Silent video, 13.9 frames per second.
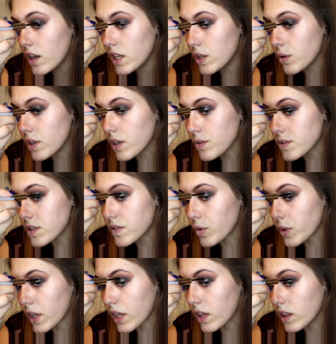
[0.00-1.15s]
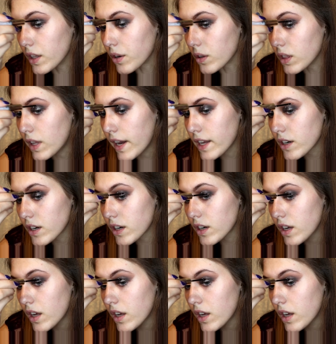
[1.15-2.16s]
You can use this for like a glitter liner,